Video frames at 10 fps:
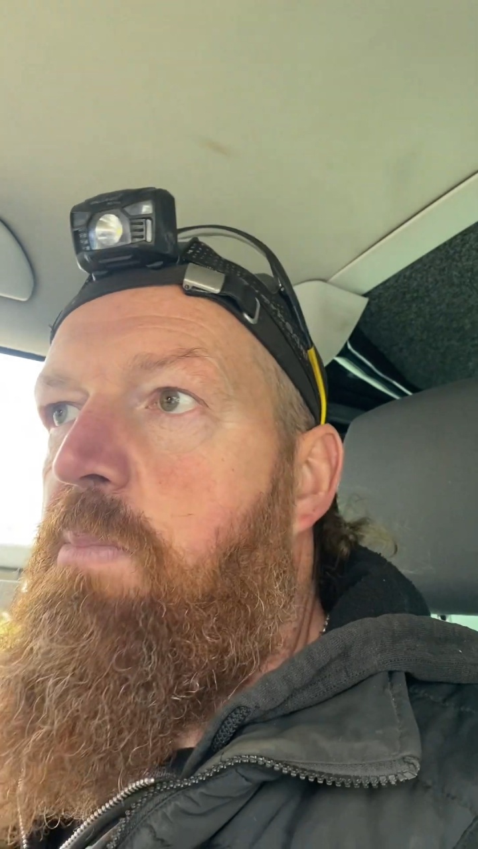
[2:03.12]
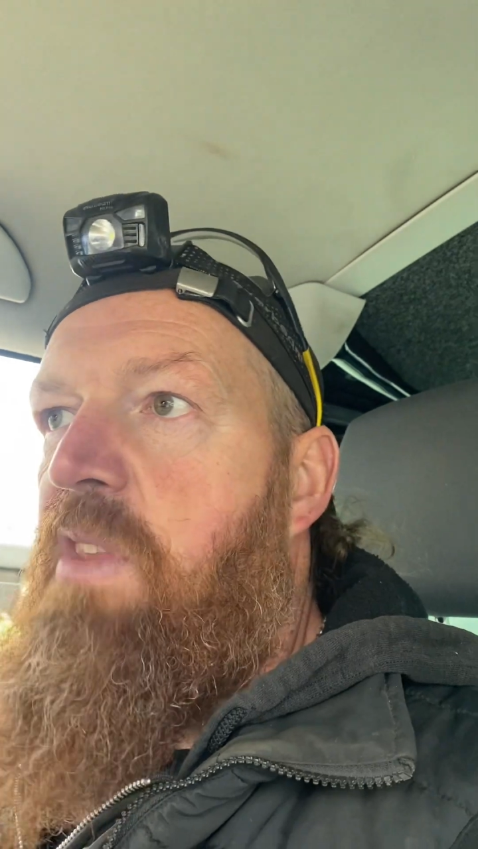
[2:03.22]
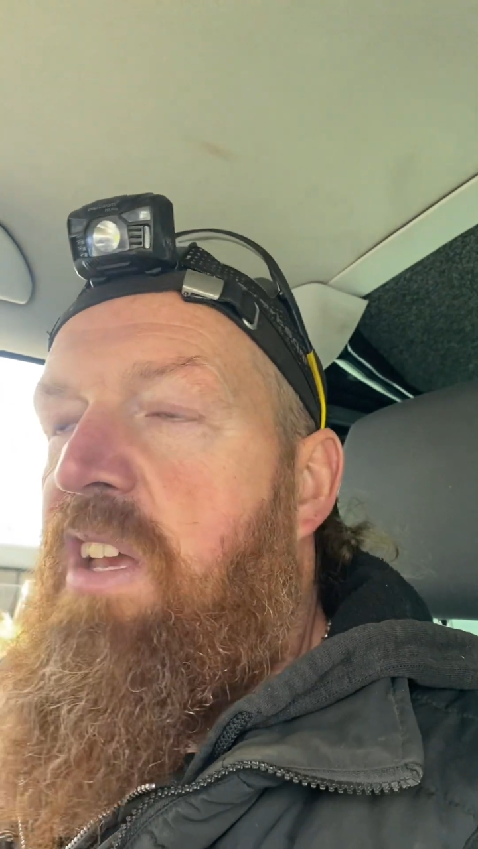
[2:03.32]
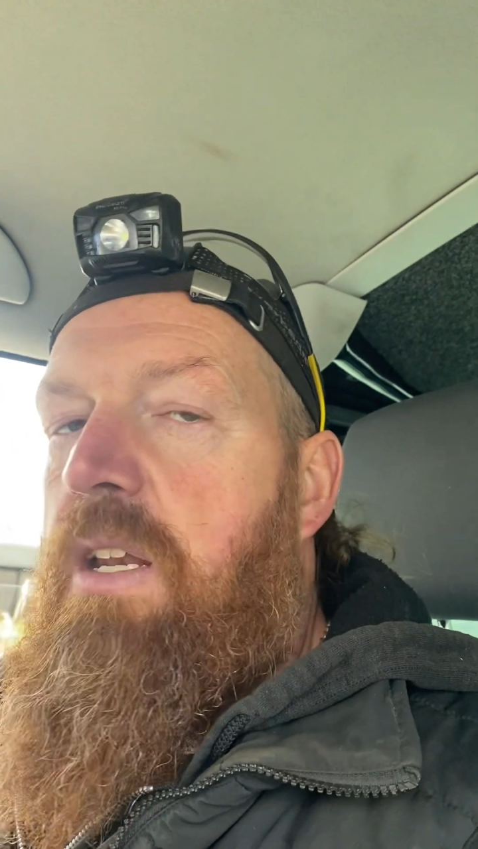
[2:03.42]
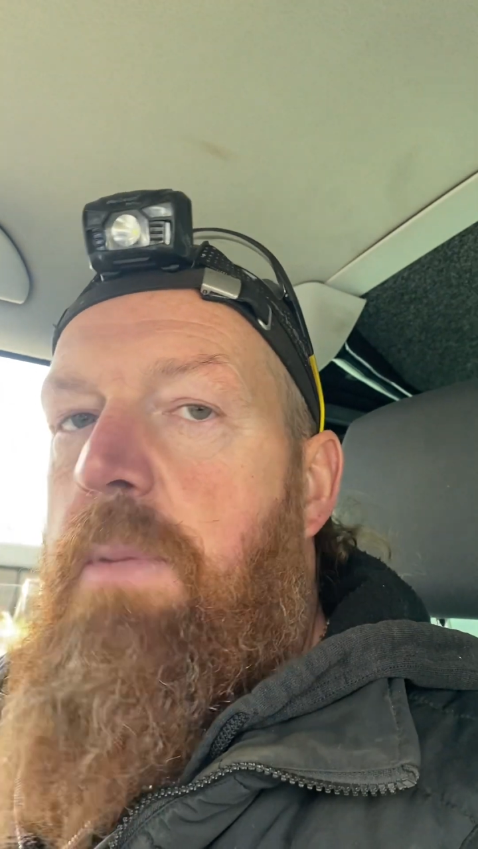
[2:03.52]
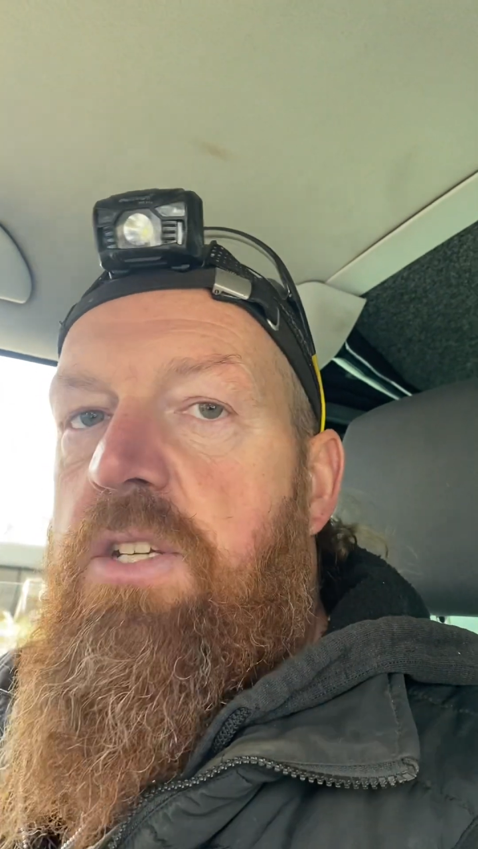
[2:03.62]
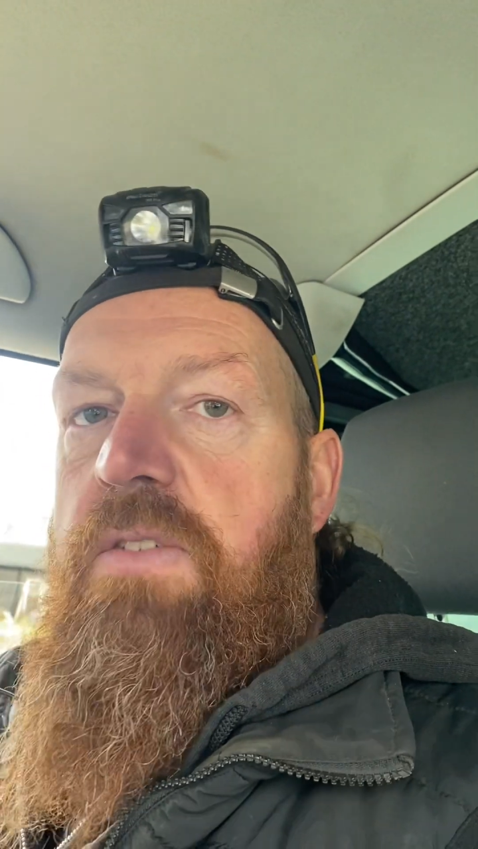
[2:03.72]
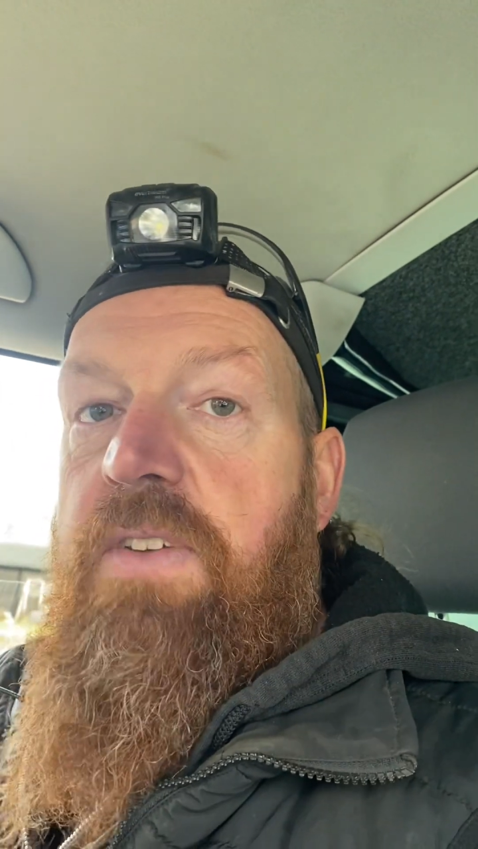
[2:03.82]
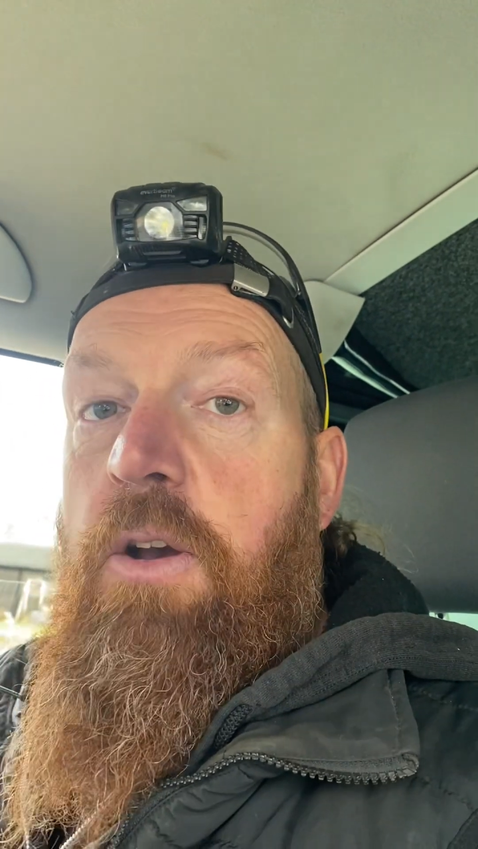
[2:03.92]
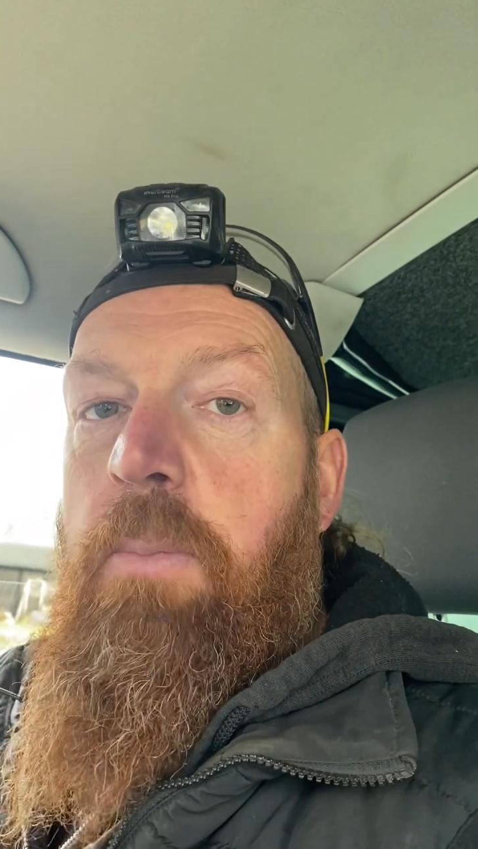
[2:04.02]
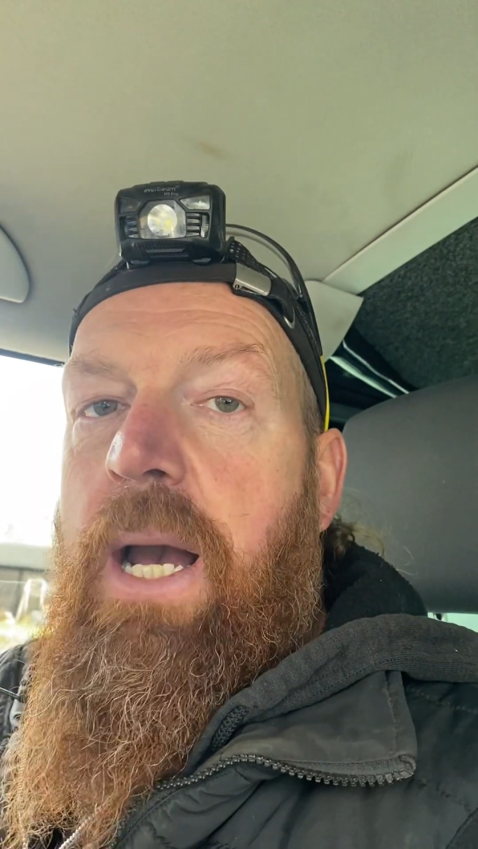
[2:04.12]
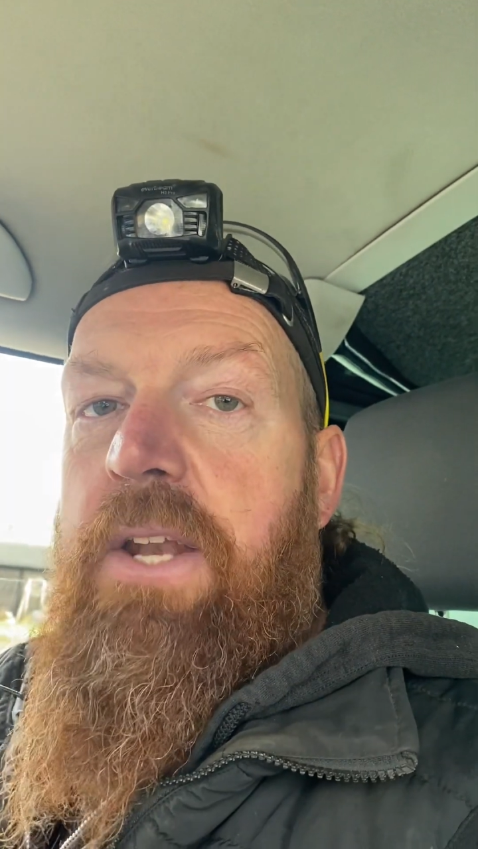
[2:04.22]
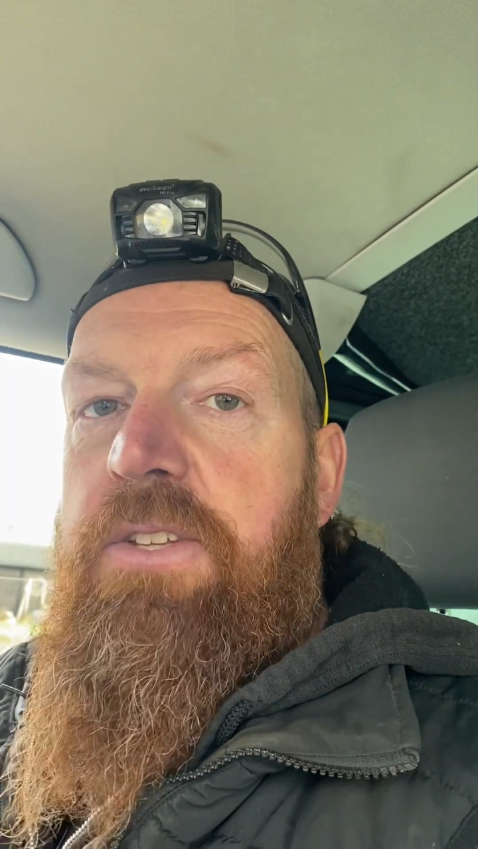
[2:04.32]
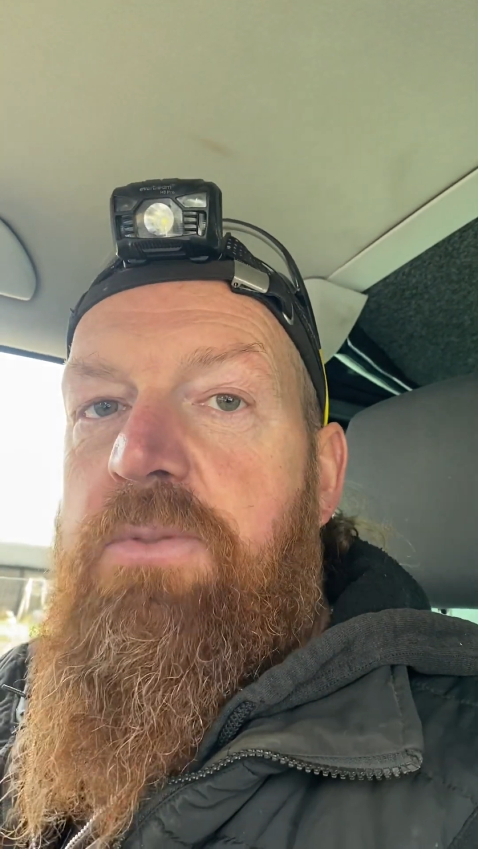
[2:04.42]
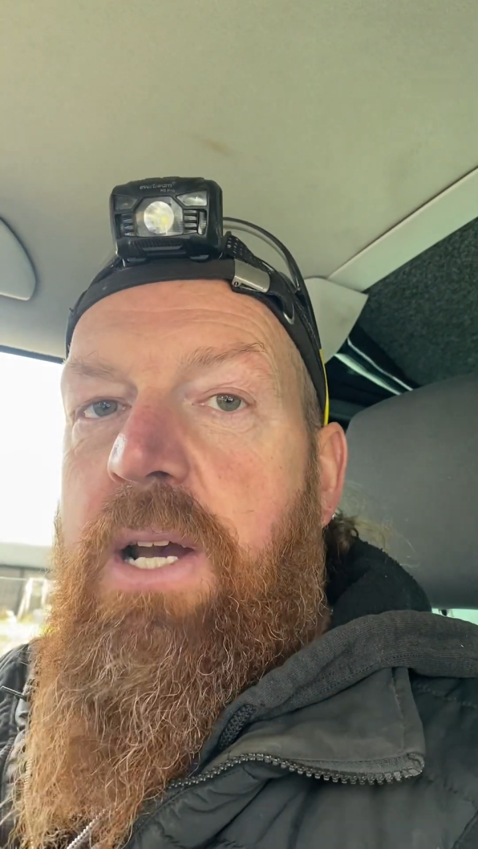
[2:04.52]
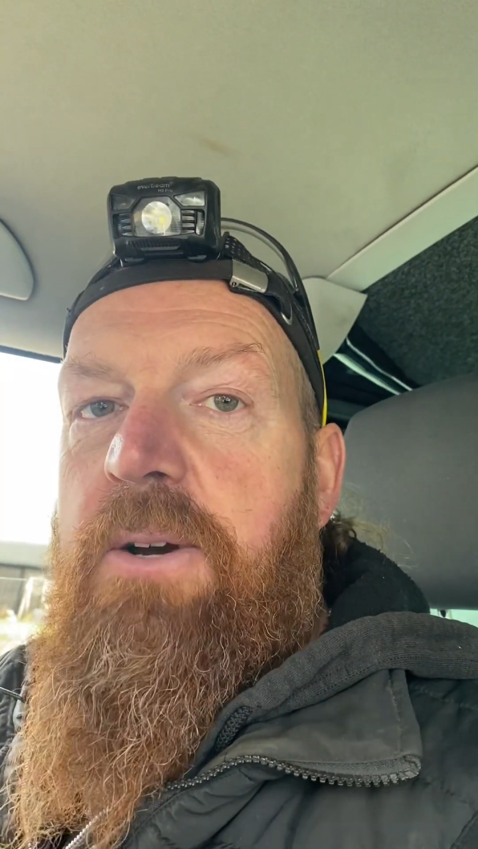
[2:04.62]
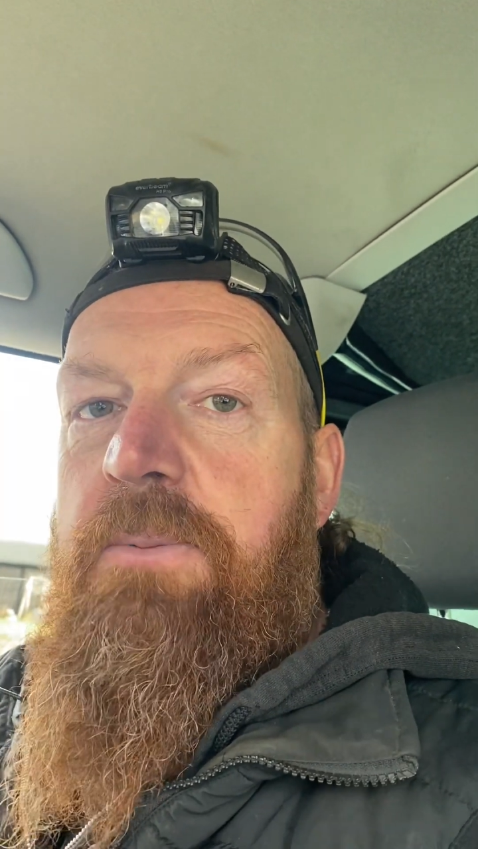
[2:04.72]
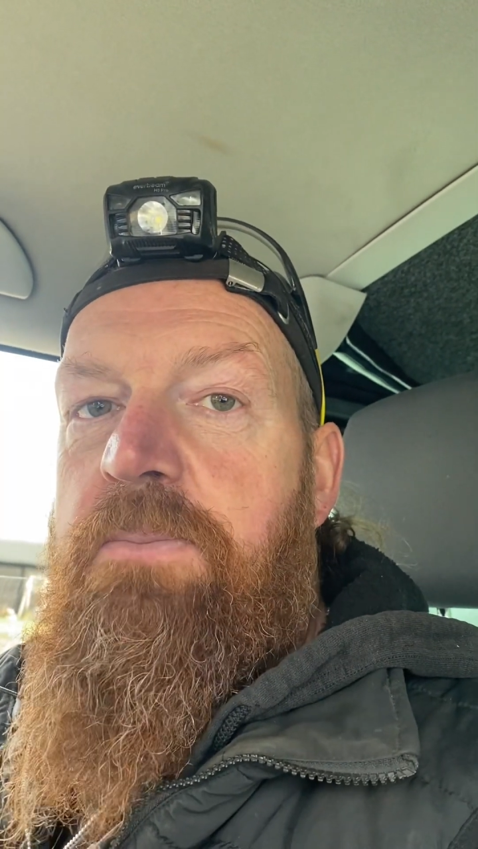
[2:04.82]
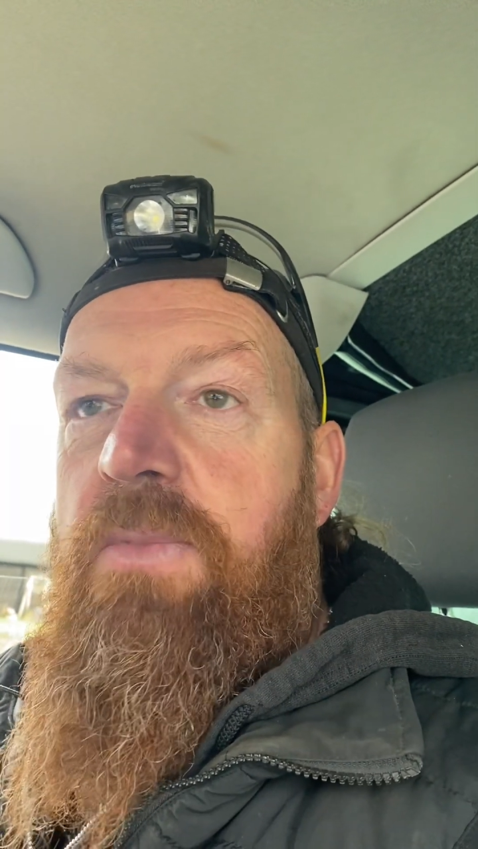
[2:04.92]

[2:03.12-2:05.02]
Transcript: and it makes you feel bad as well.